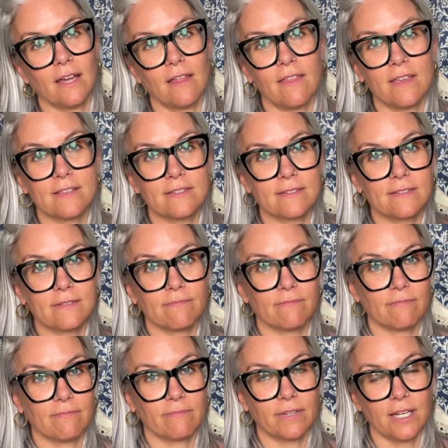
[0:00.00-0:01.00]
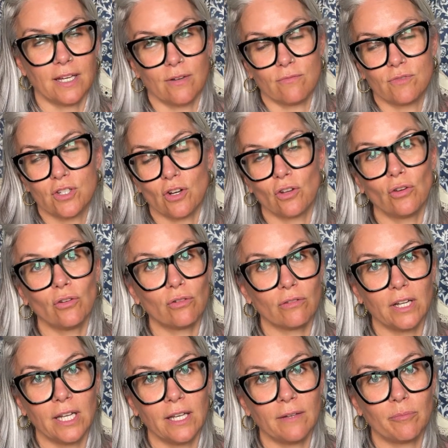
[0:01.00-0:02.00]
This, you know,
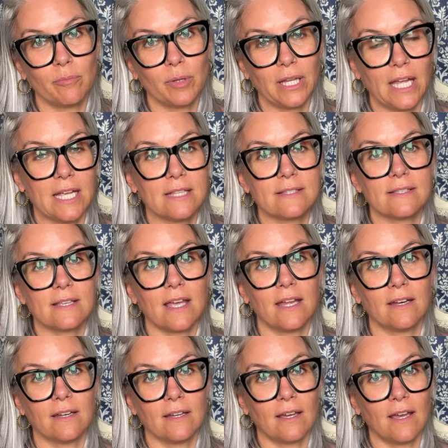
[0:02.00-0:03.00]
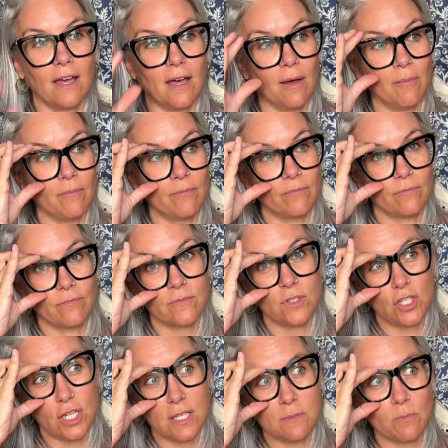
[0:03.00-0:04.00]
charcuterie plates and
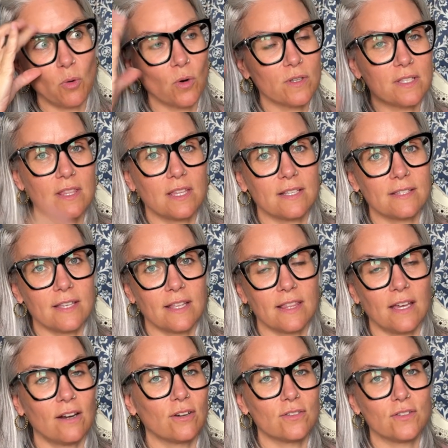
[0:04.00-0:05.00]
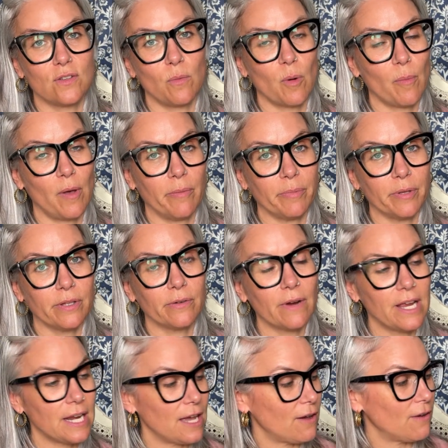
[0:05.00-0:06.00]
cheese boards and things like that are super popular
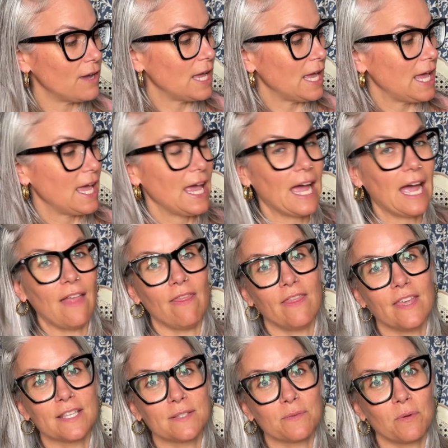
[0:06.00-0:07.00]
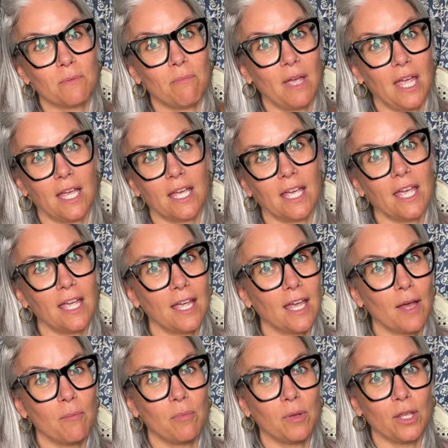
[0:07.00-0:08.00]
right now. And this would make
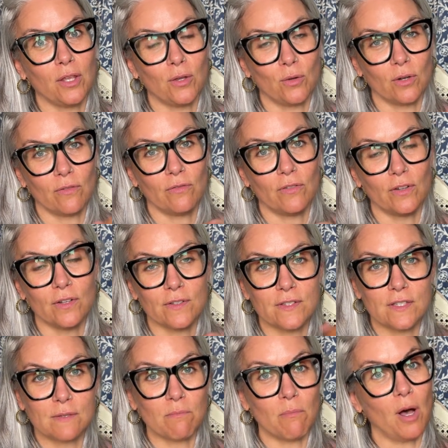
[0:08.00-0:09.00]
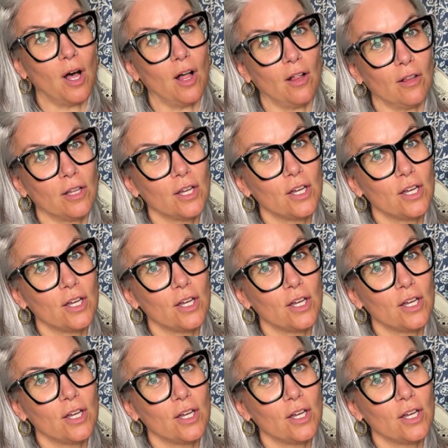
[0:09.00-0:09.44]
a beautiful small